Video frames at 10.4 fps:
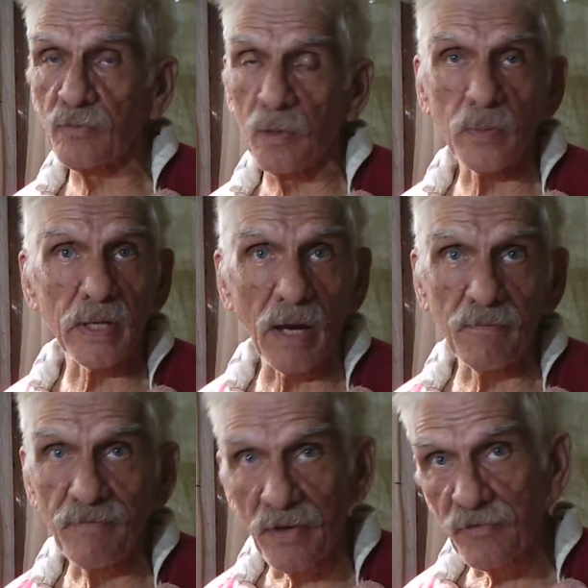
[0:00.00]
When we
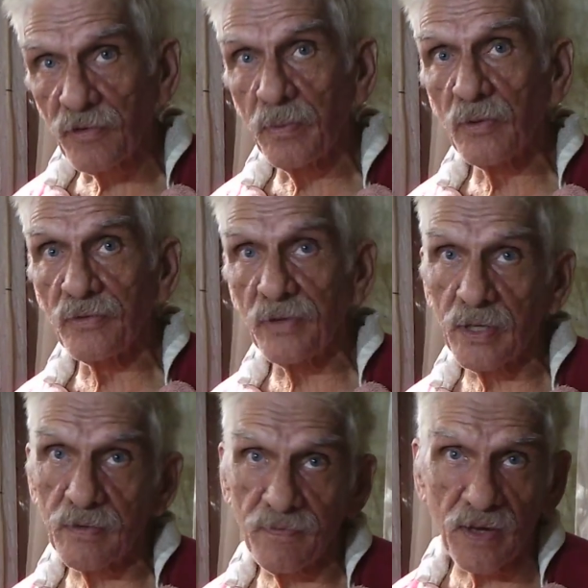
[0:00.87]
got vegetables, he
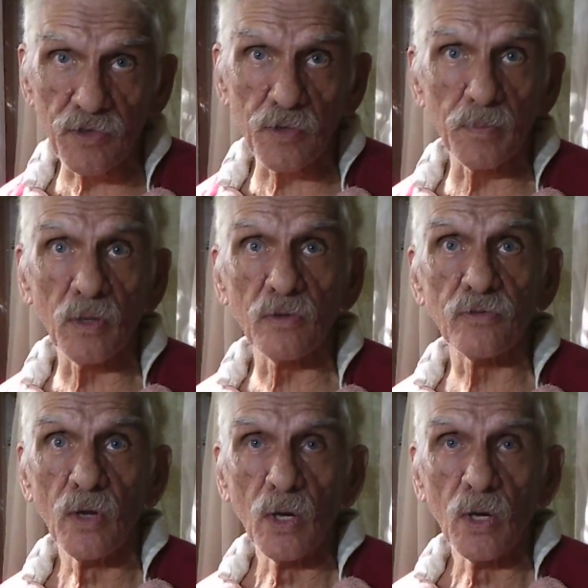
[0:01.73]
gets vegetables.